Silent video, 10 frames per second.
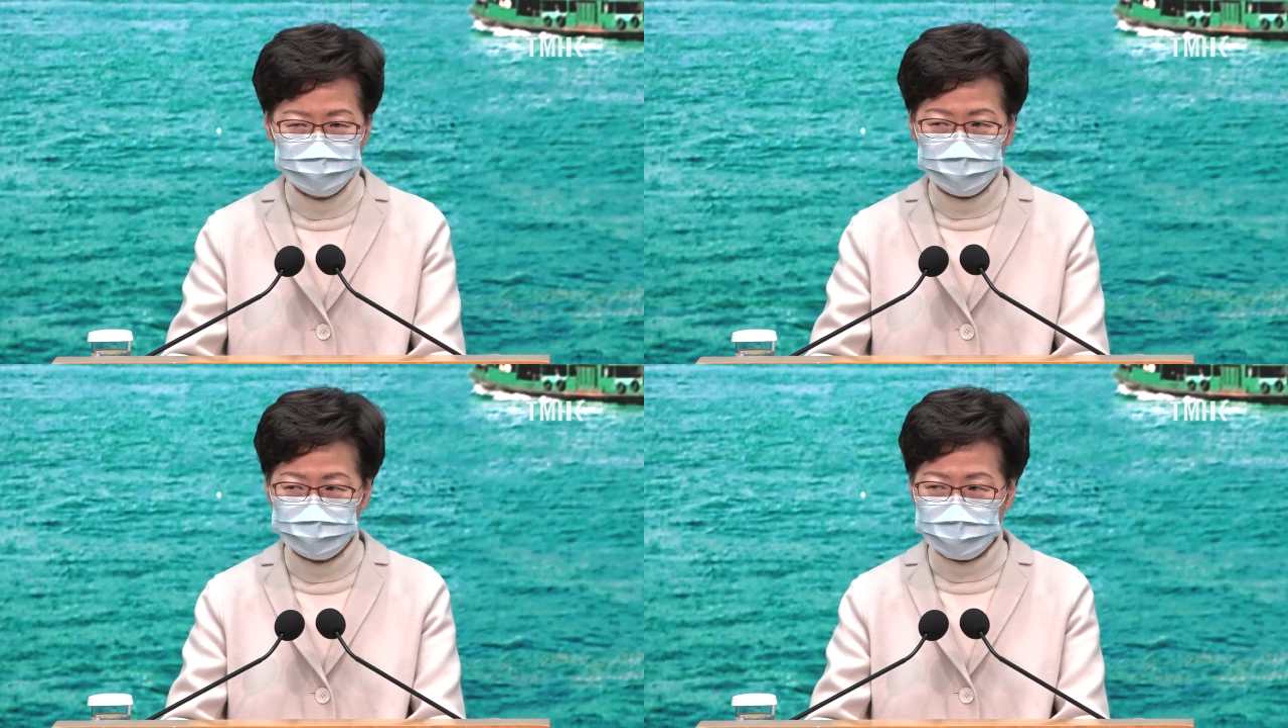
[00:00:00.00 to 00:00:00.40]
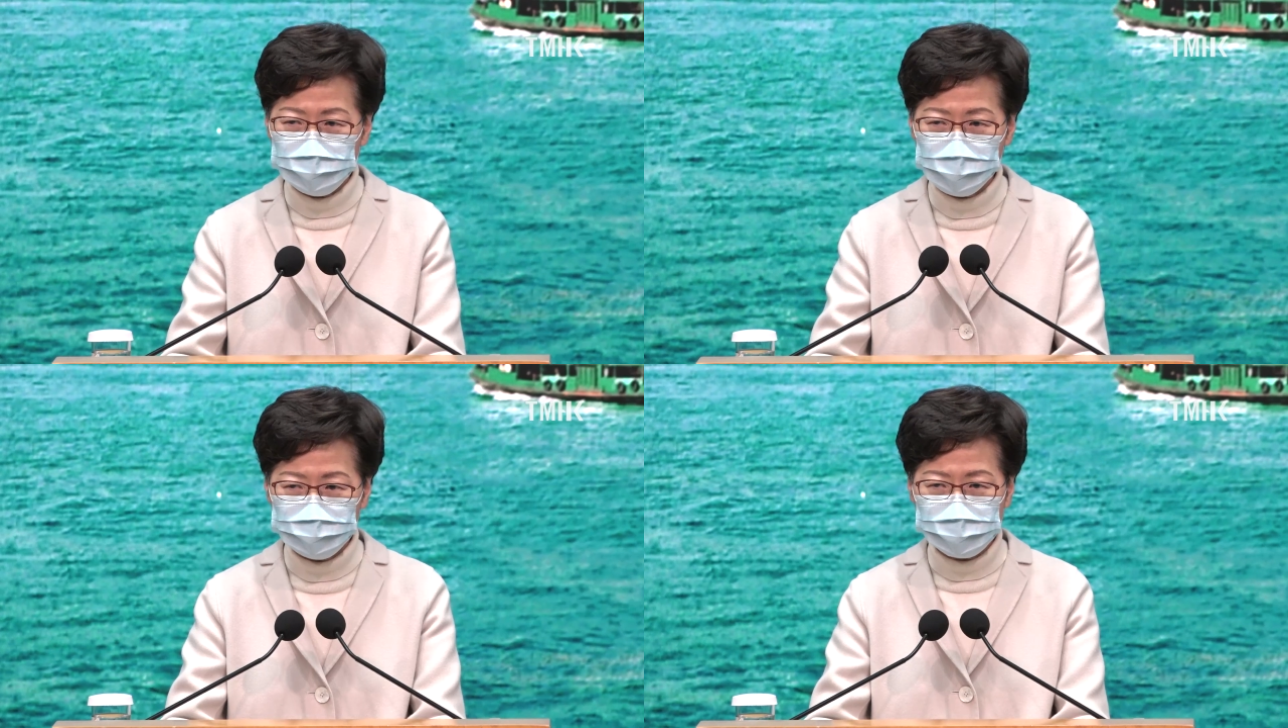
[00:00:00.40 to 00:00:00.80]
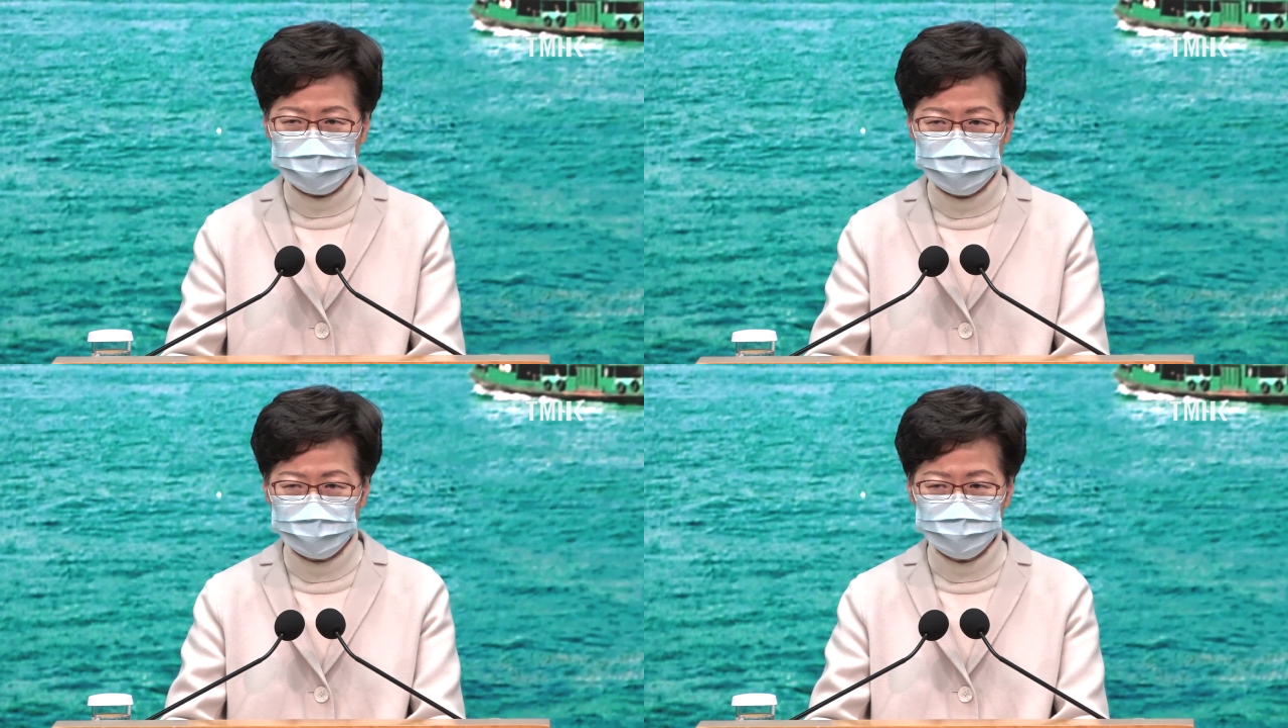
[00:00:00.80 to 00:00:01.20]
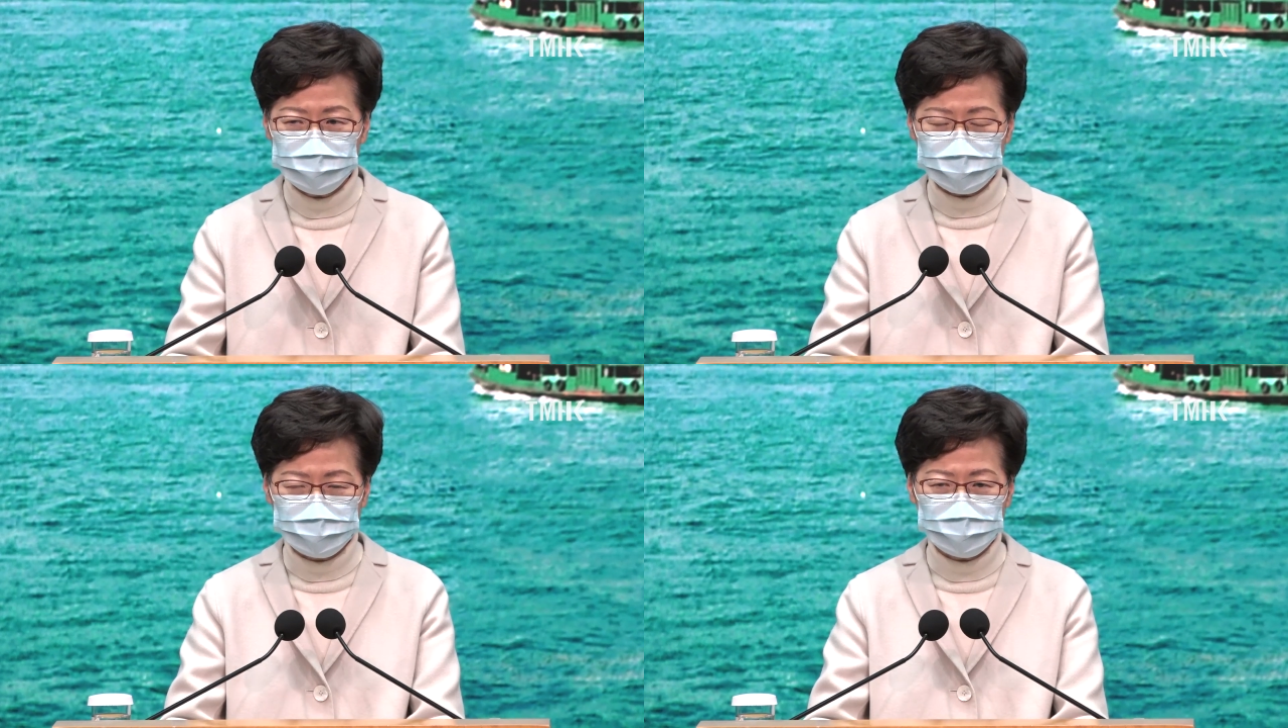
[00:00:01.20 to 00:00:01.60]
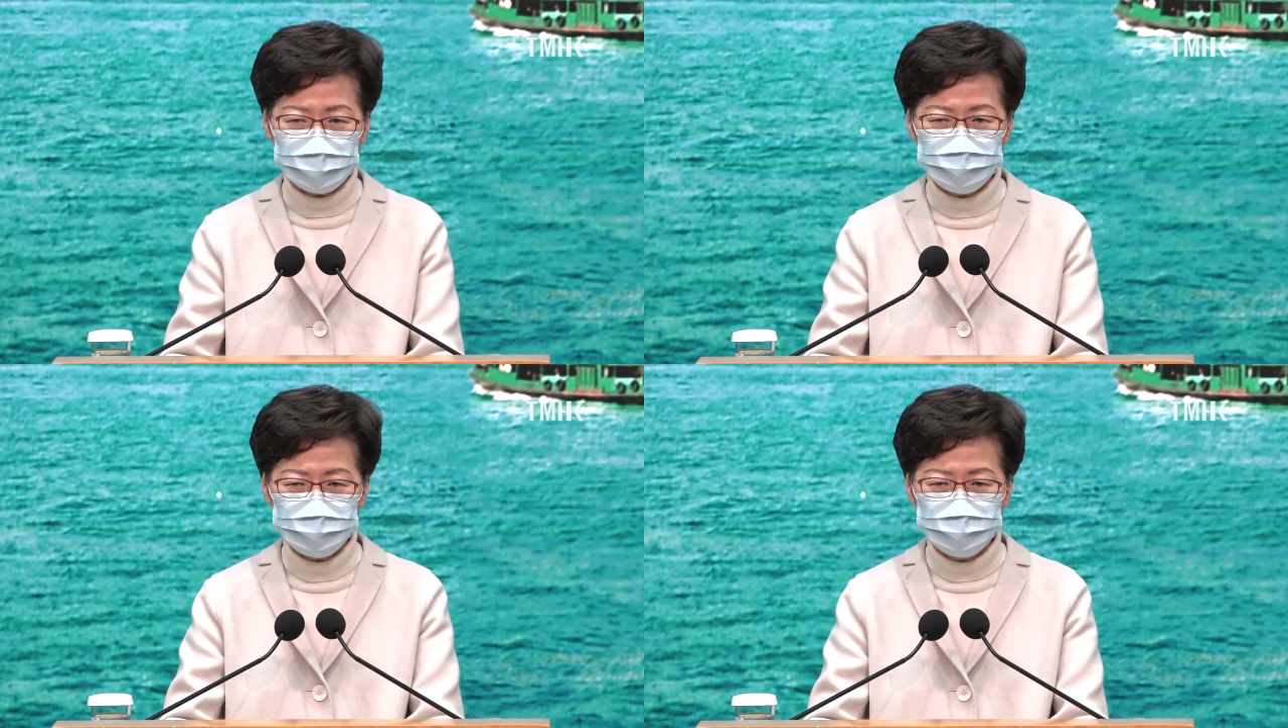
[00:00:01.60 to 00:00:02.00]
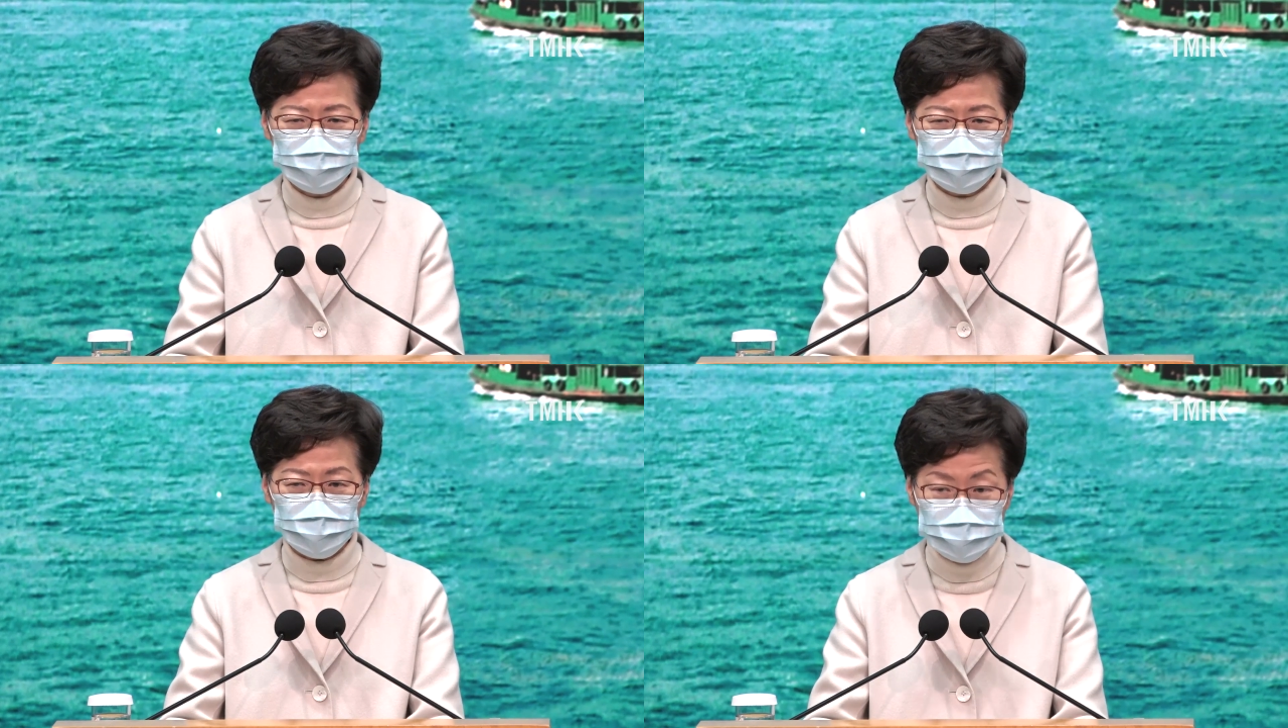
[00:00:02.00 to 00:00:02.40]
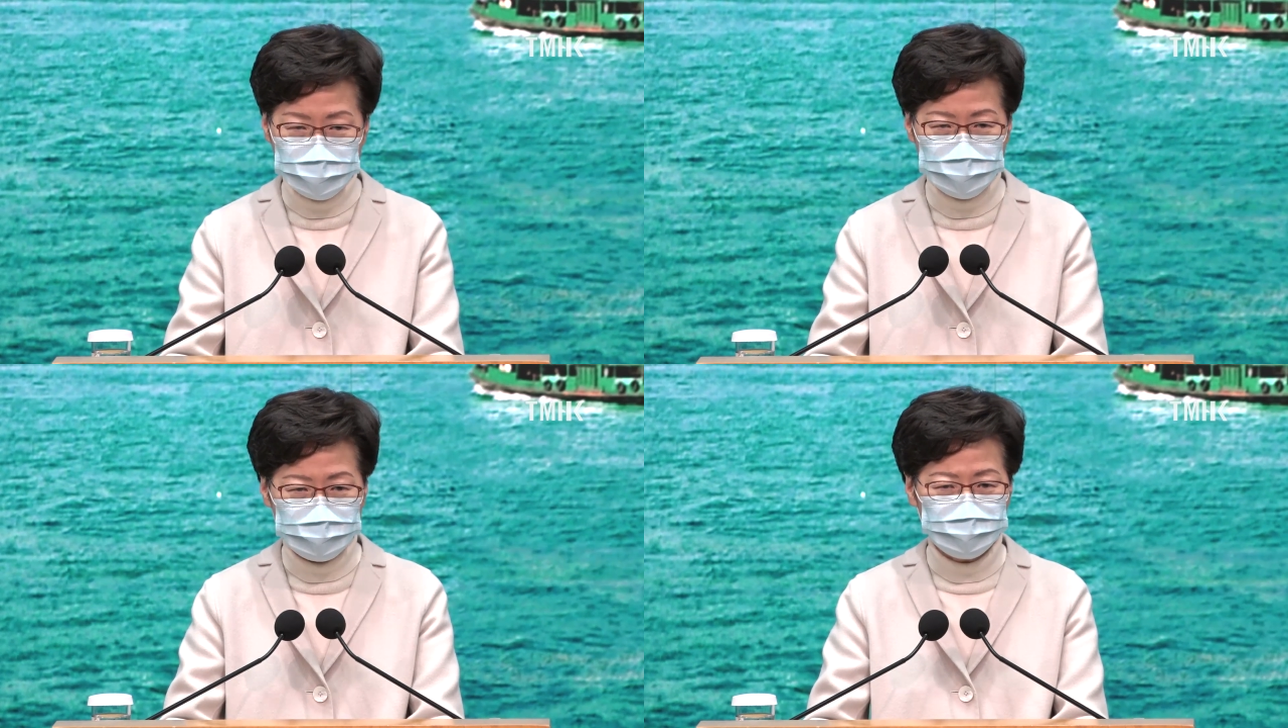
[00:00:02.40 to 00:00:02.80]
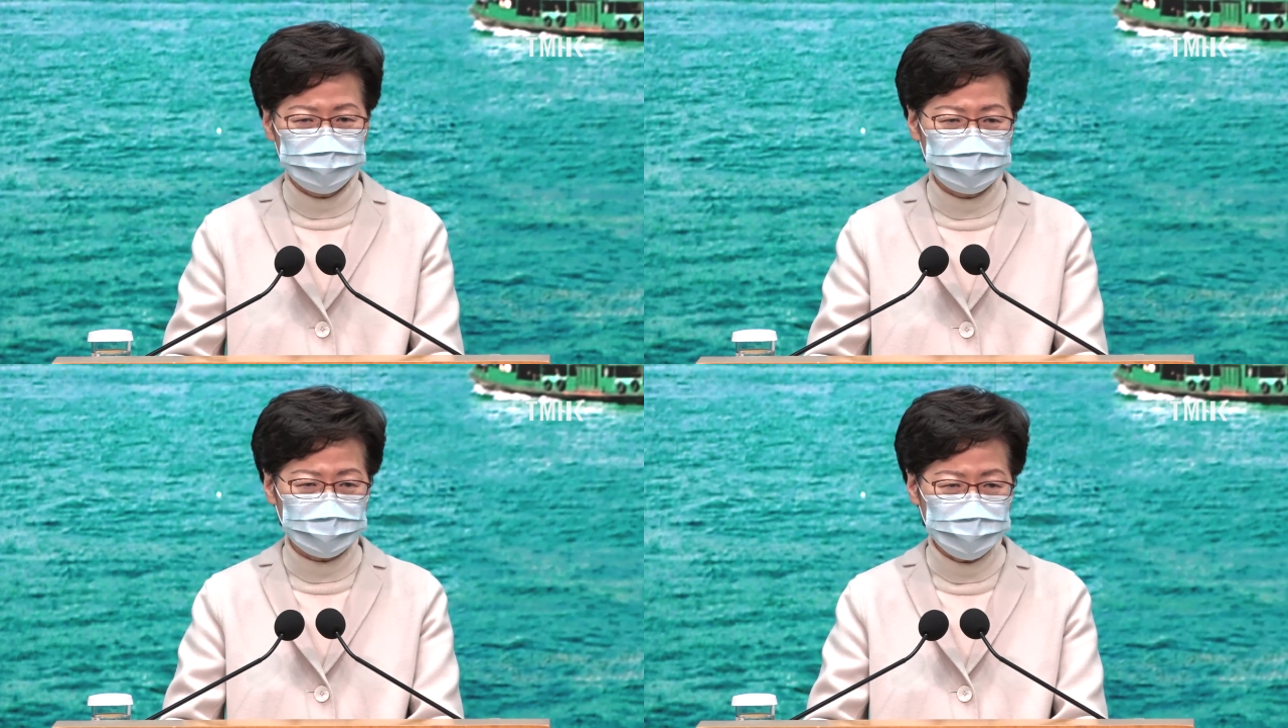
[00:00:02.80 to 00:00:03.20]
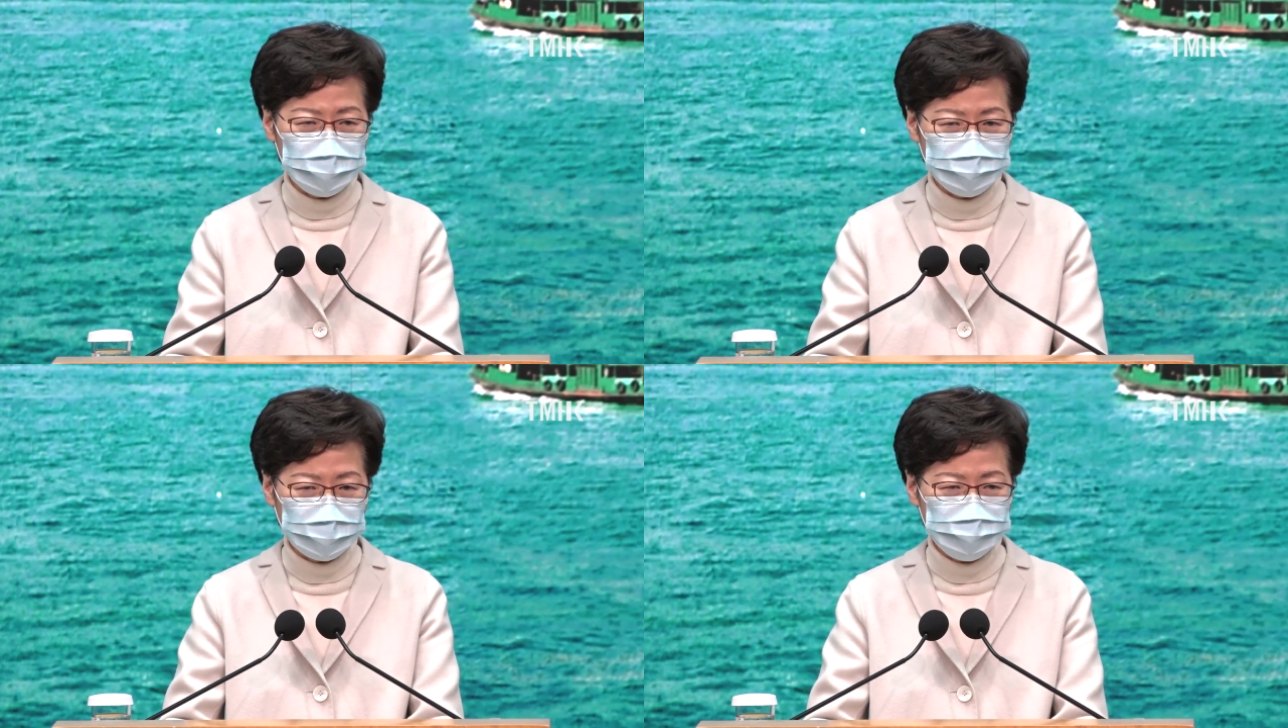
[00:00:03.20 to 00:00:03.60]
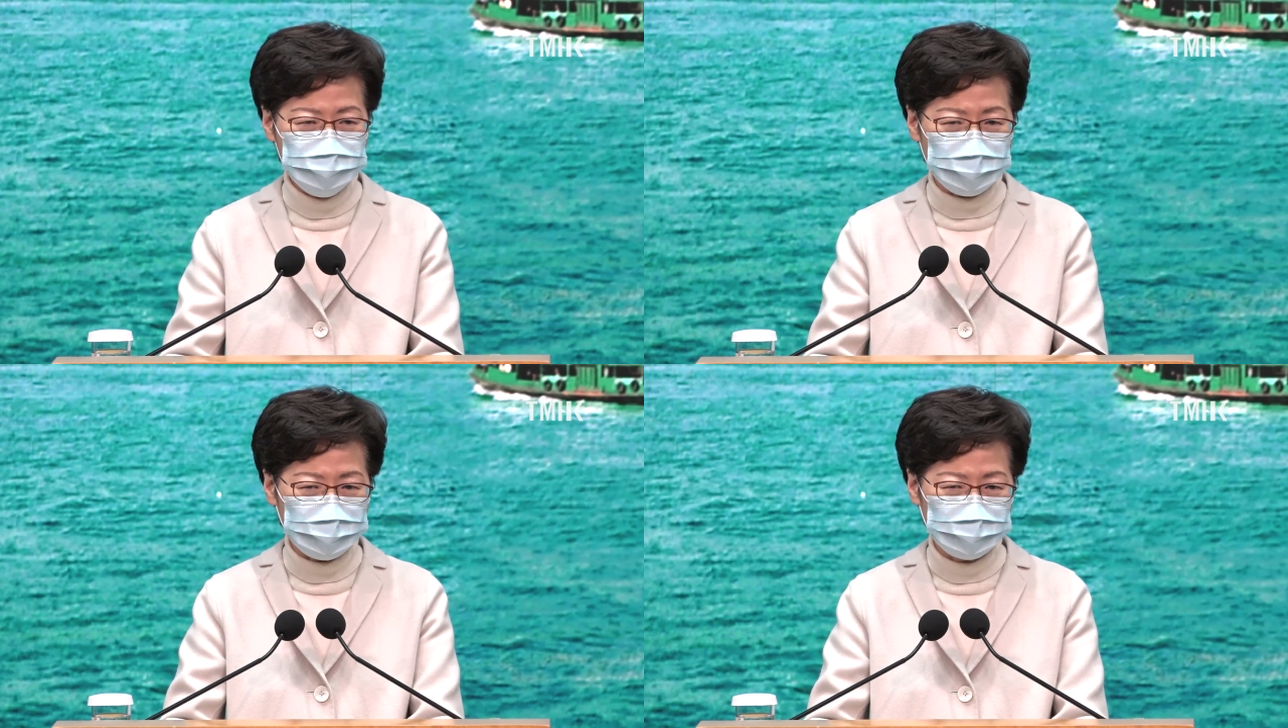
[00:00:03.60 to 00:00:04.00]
We said that we won't stop there.